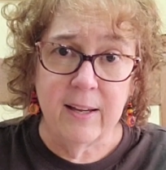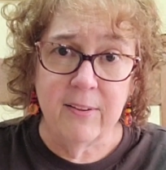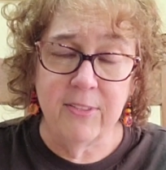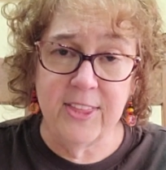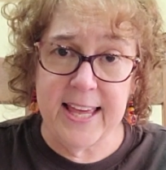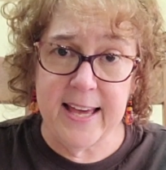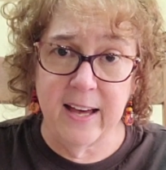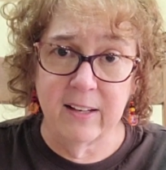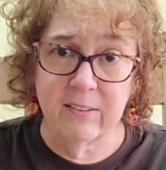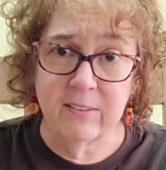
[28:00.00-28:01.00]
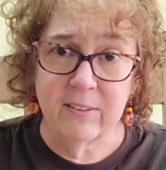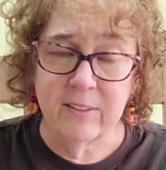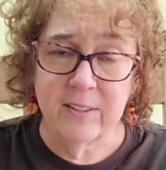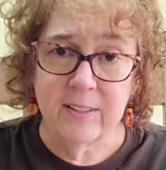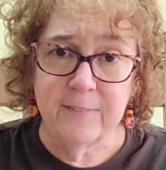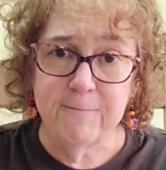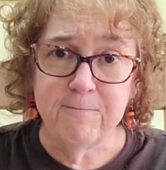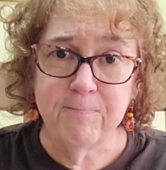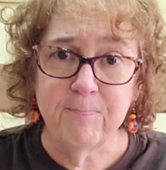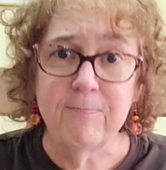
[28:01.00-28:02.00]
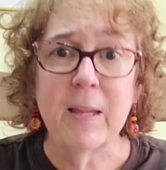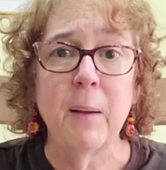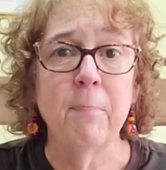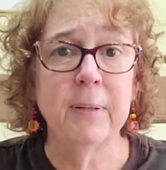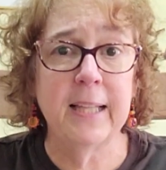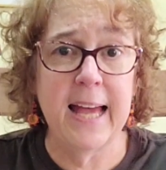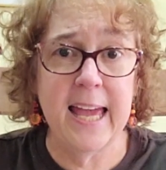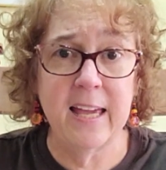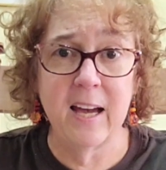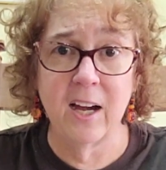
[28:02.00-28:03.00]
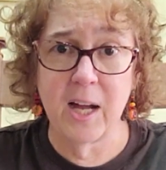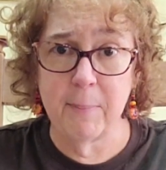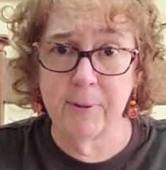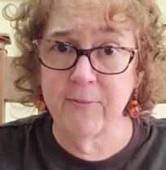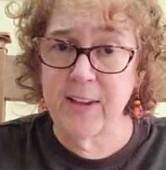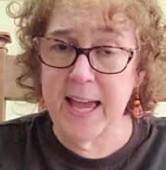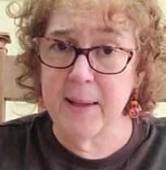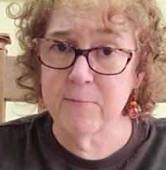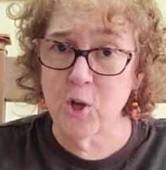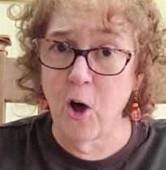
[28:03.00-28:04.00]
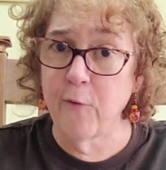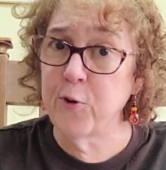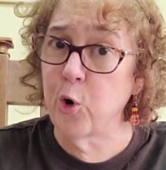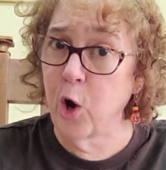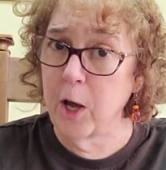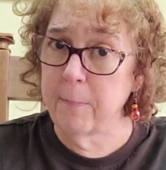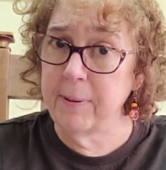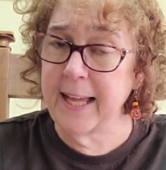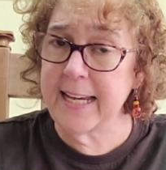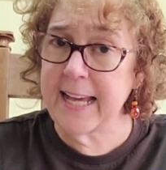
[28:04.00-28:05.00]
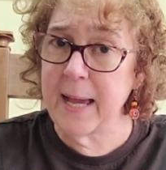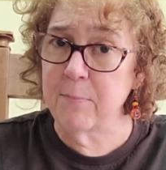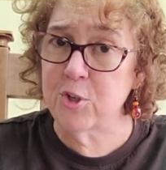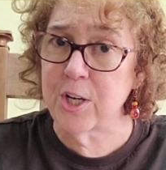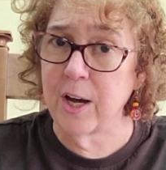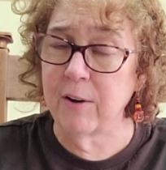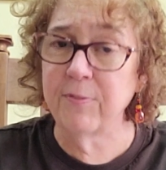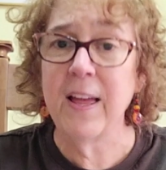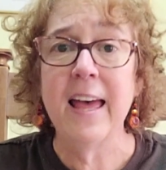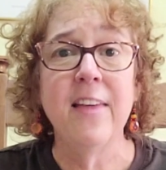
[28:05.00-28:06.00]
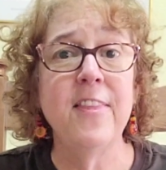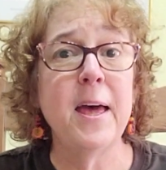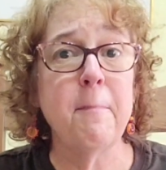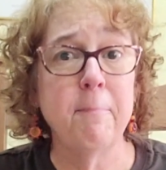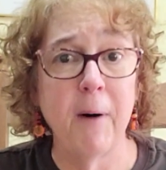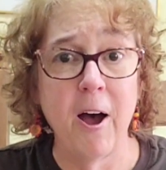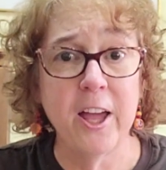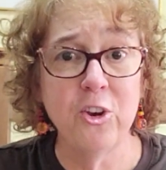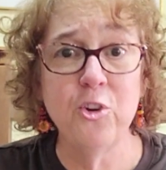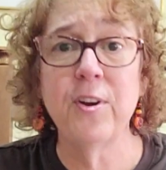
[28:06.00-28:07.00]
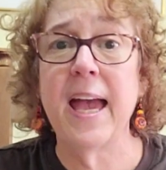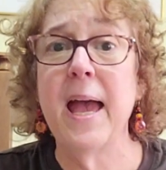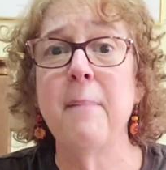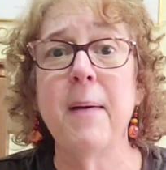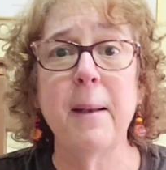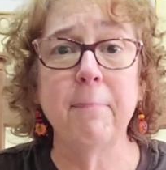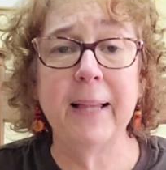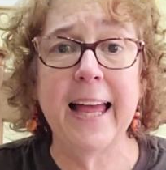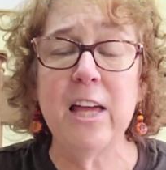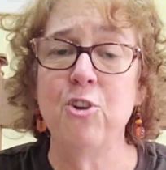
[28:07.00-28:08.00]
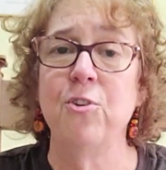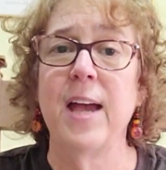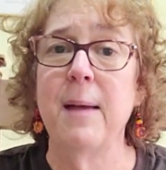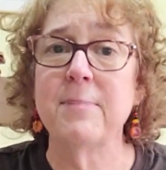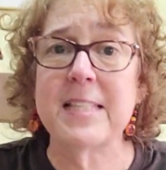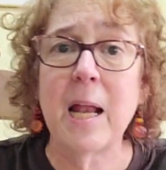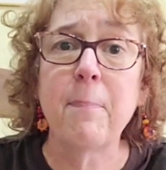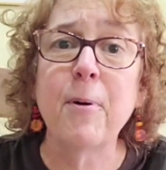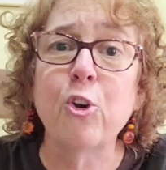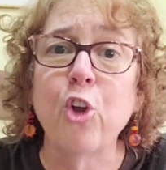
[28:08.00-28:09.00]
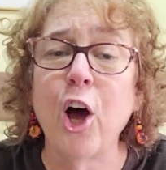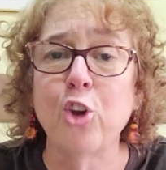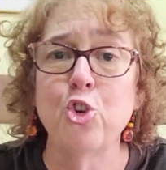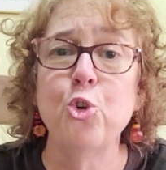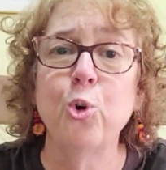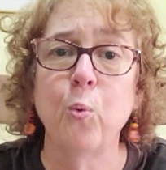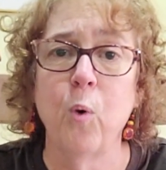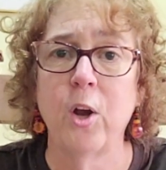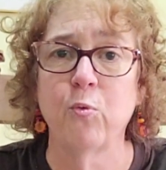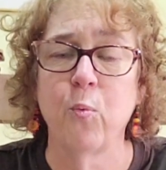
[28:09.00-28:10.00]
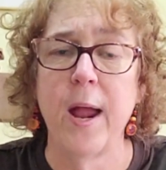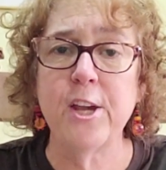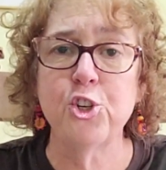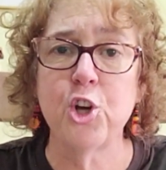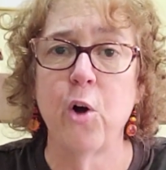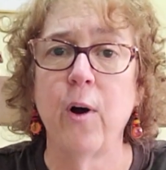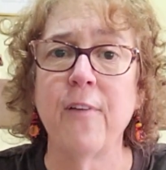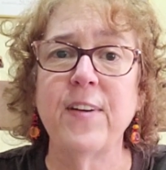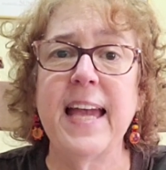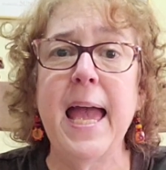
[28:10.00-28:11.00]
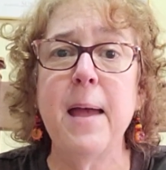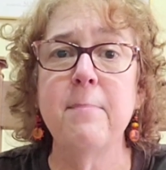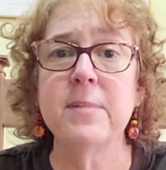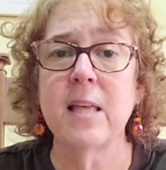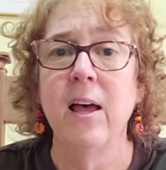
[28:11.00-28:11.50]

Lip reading: then play a couple of games off your unplayed game shelf, then buy a new game and play a new game. Set up a 2-to-1 ratio of games